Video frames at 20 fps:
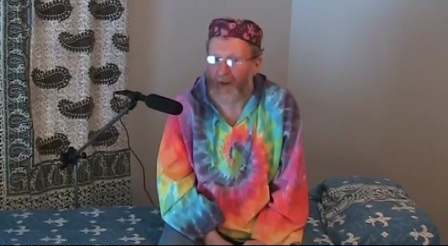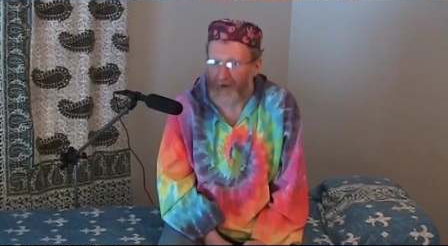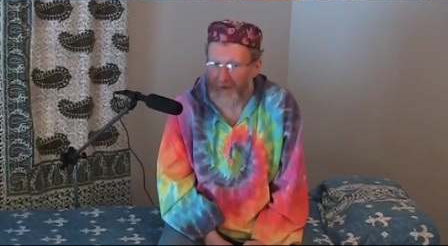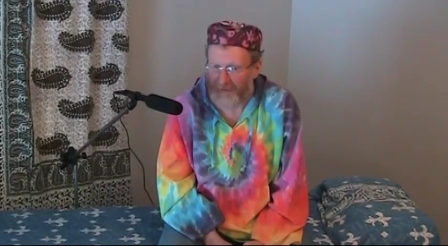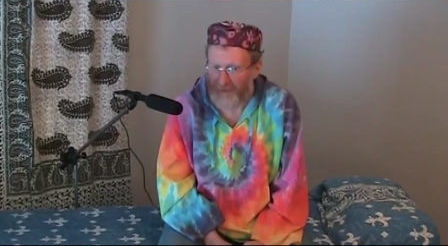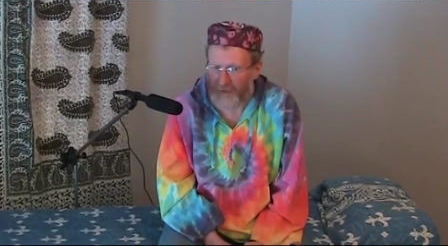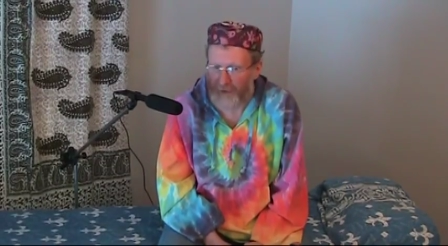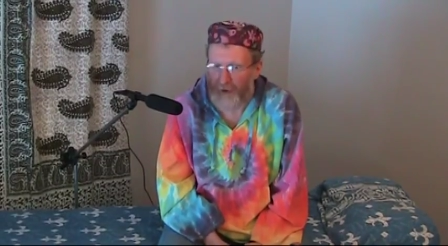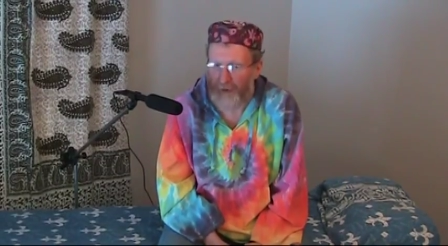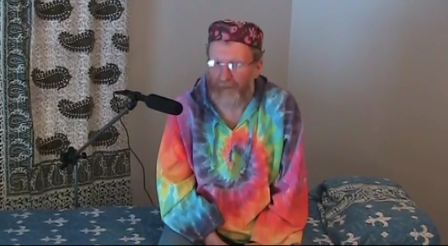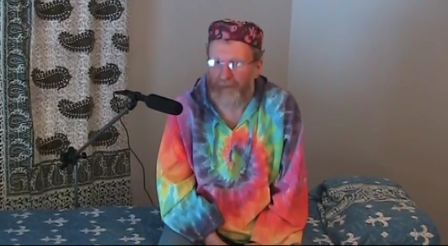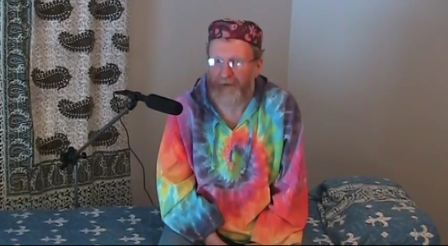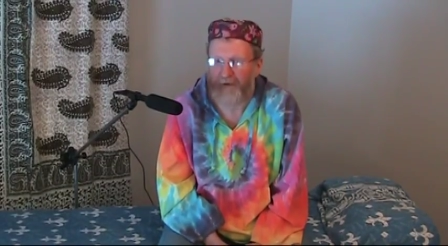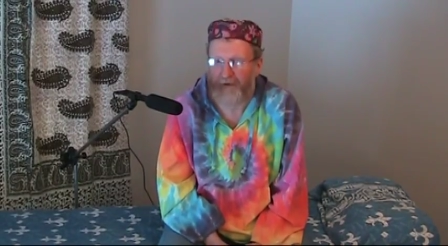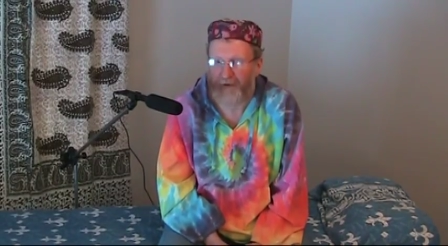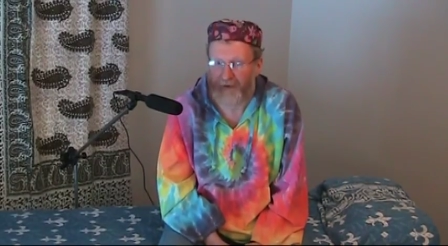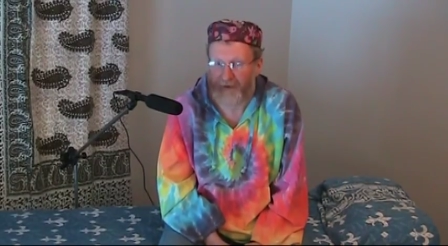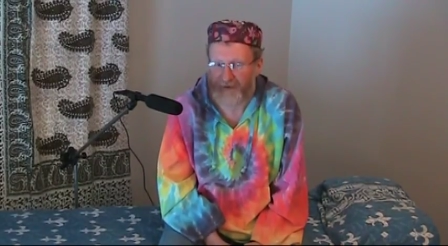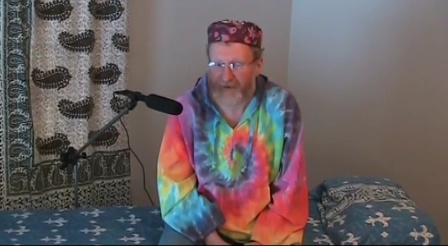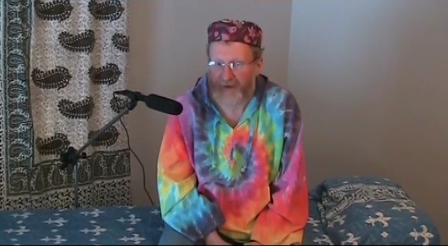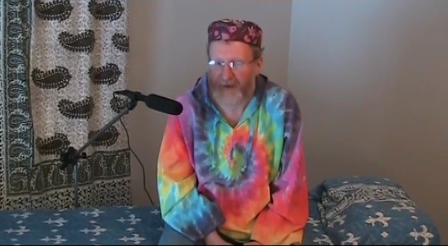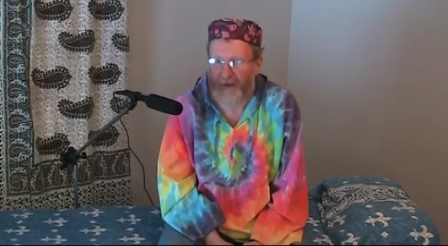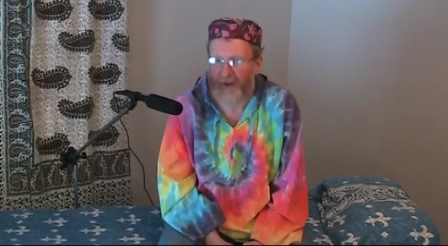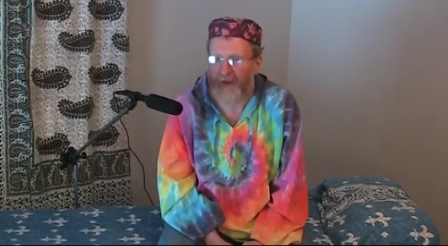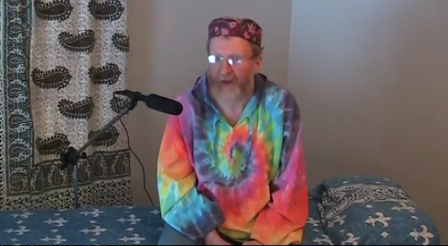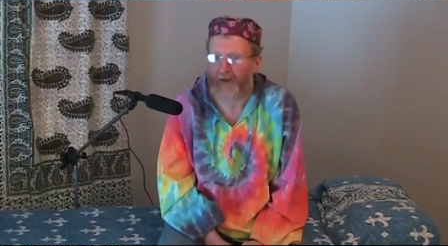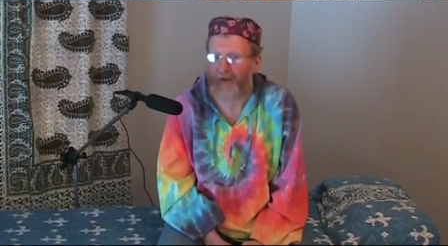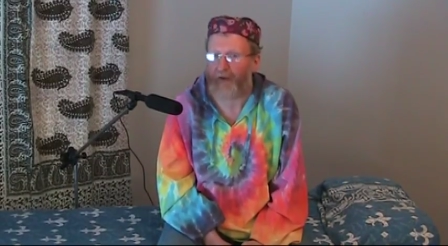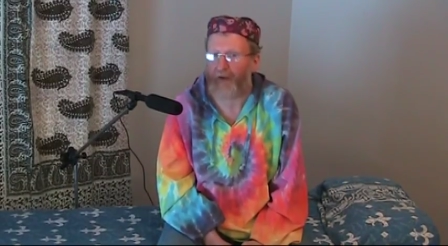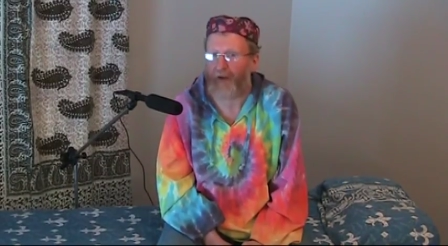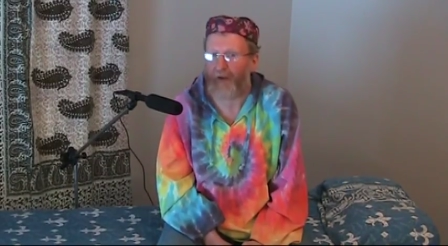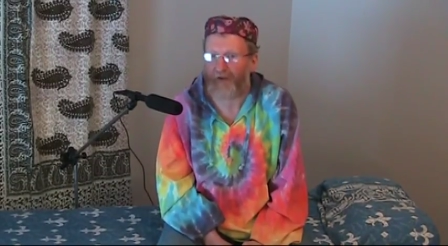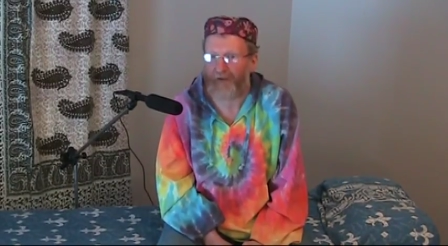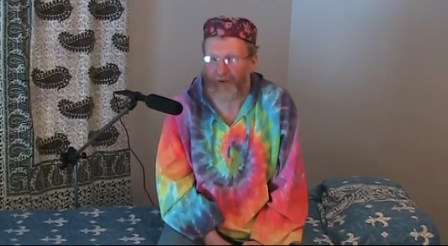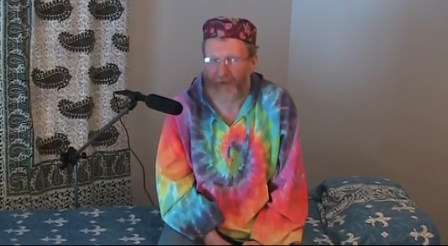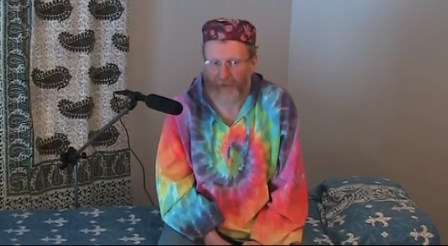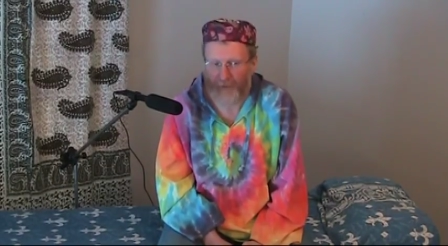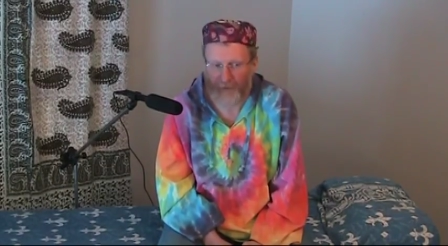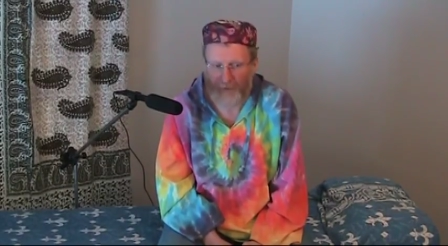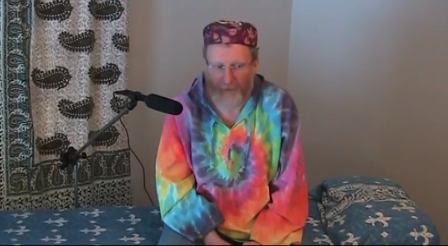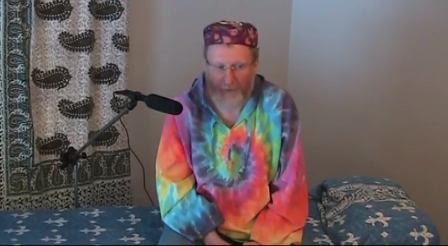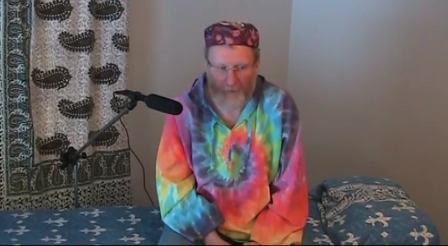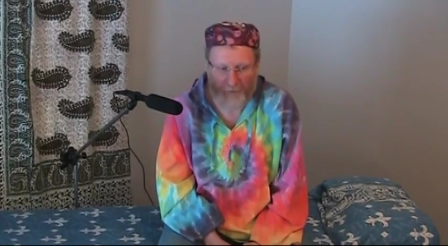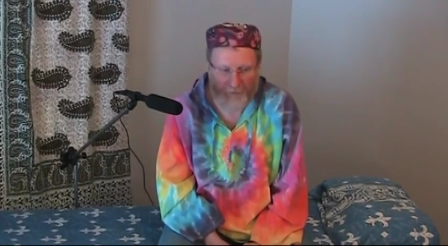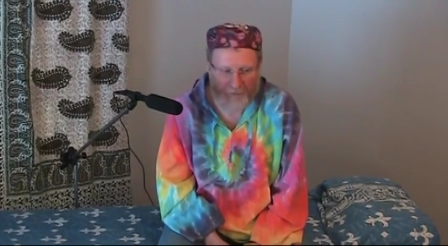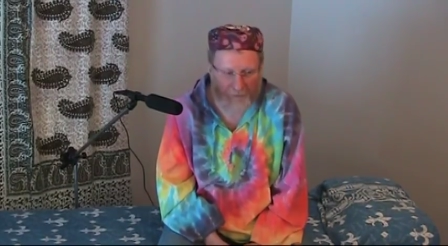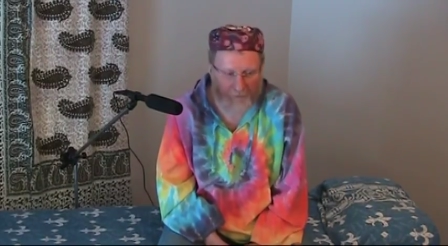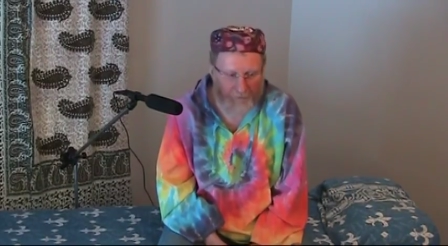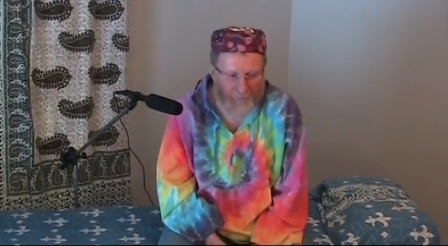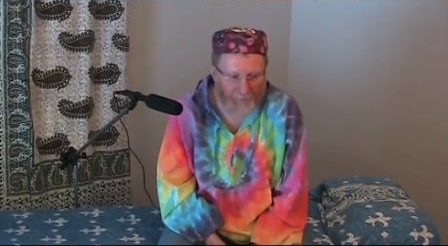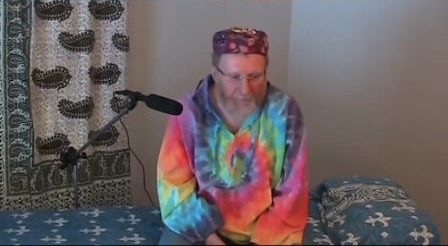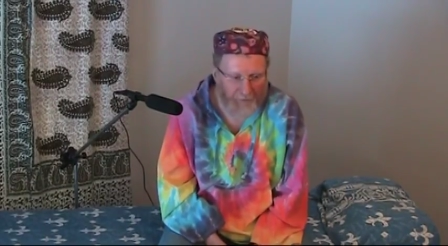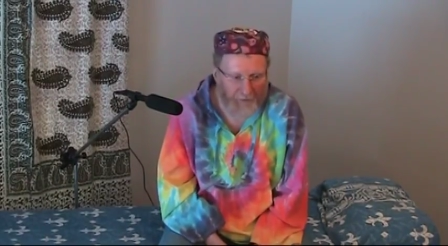the top leaders are in contact with those.